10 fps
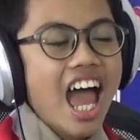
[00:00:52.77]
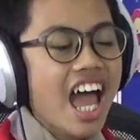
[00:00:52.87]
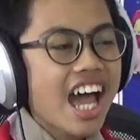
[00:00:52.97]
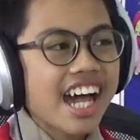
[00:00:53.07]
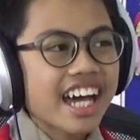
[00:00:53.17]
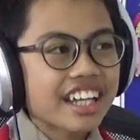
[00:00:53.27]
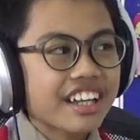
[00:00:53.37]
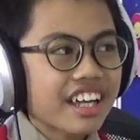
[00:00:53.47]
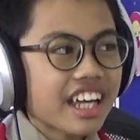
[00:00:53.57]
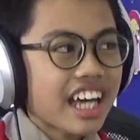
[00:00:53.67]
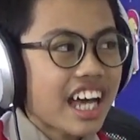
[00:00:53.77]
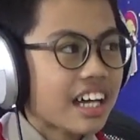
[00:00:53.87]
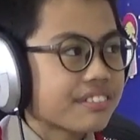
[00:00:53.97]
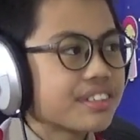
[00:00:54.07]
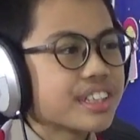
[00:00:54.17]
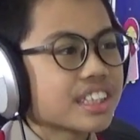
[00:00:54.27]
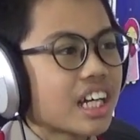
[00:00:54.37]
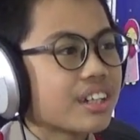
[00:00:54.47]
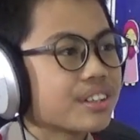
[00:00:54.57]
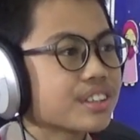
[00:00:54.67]
And at first,
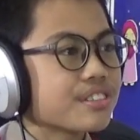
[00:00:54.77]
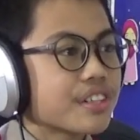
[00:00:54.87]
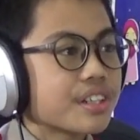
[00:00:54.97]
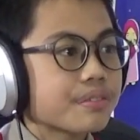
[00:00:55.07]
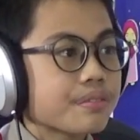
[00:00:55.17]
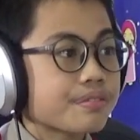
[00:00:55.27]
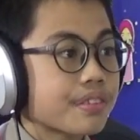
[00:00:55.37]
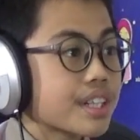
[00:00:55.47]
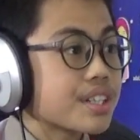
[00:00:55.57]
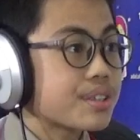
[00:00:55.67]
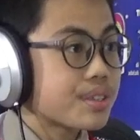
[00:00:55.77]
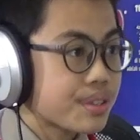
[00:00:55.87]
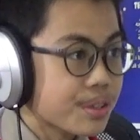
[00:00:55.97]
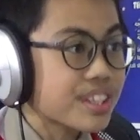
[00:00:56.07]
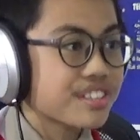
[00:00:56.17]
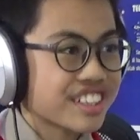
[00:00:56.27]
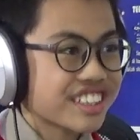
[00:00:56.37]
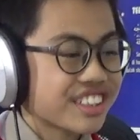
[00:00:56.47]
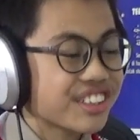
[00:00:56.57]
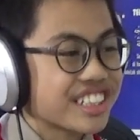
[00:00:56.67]
I also felt very
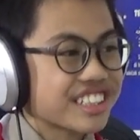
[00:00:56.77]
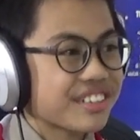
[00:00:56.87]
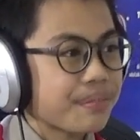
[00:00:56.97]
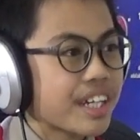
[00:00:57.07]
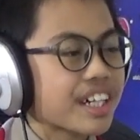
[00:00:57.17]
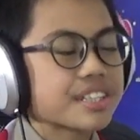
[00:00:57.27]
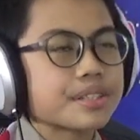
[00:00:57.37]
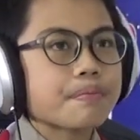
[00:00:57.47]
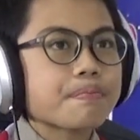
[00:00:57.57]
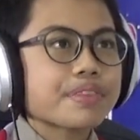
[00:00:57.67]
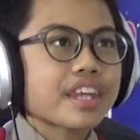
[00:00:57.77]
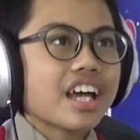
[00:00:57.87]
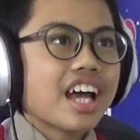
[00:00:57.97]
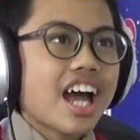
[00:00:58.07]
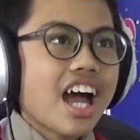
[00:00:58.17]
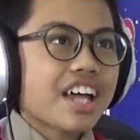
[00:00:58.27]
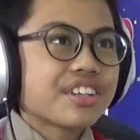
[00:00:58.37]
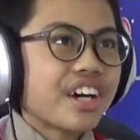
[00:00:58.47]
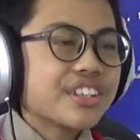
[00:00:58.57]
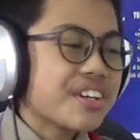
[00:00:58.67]
joyous because
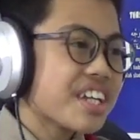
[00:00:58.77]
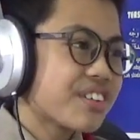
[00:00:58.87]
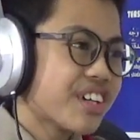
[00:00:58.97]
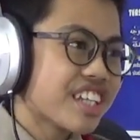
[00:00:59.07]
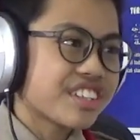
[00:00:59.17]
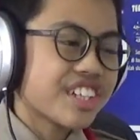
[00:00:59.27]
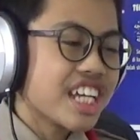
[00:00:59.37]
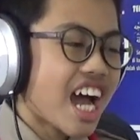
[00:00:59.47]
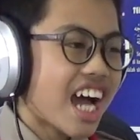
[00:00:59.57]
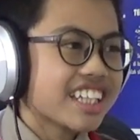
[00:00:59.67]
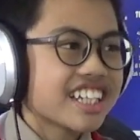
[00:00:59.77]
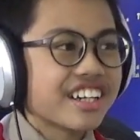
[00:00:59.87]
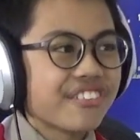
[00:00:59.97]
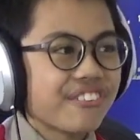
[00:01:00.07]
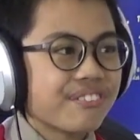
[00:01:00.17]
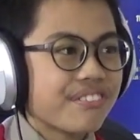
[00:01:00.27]
throughout 2023, I didn't